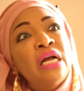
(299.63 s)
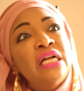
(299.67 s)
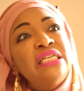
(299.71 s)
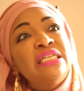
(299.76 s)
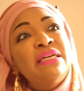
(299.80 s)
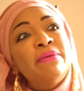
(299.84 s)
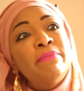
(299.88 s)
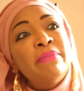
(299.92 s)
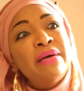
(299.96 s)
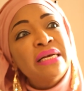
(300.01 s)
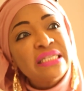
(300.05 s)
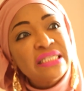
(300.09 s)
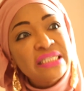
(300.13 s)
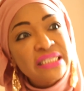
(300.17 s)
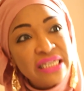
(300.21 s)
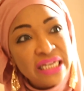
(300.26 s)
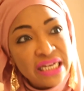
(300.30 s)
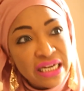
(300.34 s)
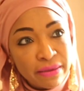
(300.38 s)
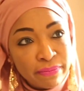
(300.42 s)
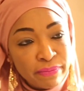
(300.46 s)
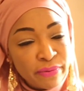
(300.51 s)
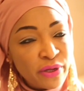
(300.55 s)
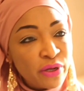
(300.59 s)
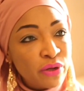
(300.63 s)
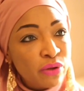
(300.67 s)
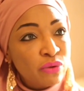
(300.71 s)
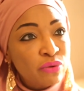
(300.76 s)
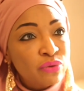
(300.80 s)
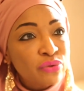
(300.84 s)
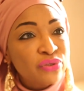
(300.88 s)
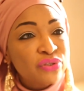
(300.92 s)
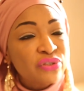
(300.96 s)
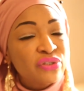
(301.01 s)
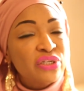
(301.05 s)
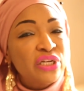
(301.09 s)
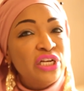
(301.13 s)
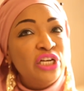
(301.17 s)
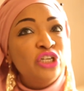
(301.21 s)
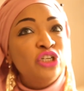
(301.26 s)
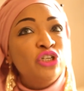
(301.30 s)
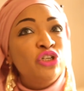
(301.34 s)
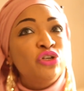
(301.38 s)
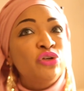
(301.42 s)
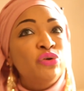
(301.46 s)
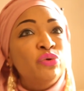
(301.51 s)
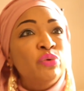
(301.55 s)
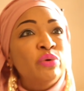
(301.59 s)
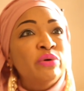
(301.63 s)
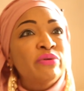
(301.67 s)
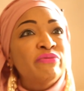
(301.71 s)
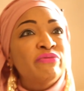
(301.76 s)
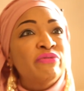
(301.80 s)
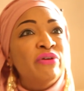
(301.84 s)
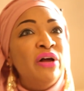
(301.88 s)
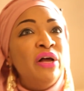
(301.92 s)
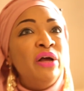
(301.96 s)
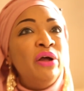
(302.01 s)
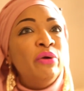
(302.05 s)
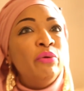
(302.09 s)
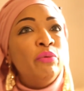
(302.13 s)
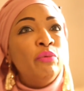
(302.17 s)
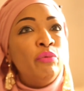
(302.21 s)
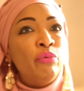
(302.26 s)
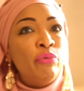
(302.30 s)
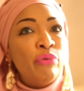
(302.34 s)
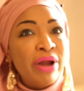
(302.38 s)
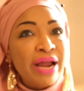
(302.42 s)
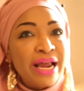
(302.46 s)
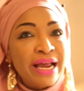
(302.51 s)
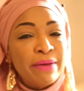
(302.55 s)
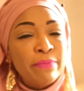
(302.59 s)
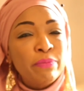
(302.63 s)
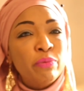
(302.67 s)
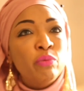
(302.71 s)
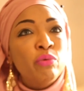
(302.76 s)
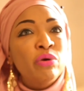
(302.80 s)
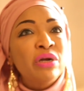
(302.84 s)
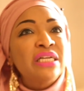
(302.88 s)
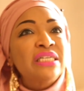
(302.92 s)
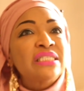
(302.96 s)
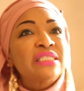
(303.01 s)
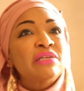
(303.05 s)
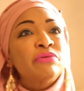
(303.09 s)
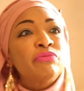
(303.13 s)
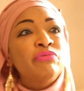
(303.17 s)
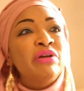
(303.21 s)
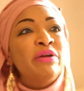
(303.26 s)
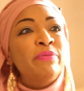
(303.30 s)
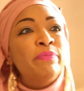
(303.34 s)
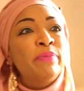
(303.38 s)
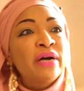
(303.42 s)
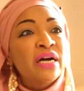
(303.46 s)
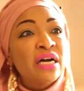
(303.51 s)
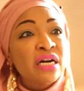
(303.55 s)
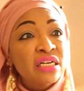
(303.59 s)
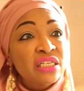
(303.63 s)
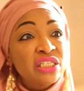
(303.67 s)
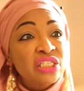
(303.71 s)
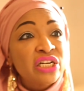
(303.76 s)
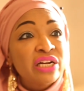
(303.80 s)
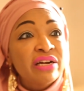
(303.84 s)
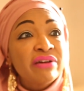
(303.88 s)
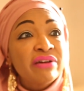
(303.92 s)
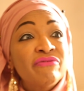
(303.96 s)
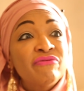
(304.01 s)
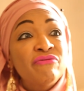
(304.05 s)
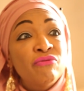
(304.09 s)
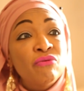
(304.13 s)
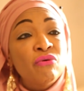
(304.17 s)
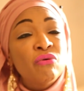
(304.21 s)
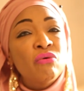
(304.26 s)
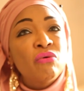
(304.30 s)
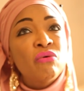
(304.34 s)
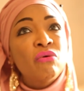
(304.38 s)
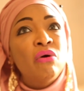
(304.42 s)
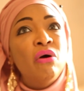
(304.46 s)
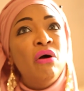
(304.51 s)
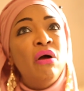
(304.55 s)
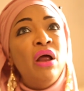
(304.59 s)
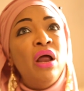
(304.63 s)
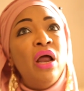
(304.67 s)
domestic abuse, issue of rape, what is the repercussion for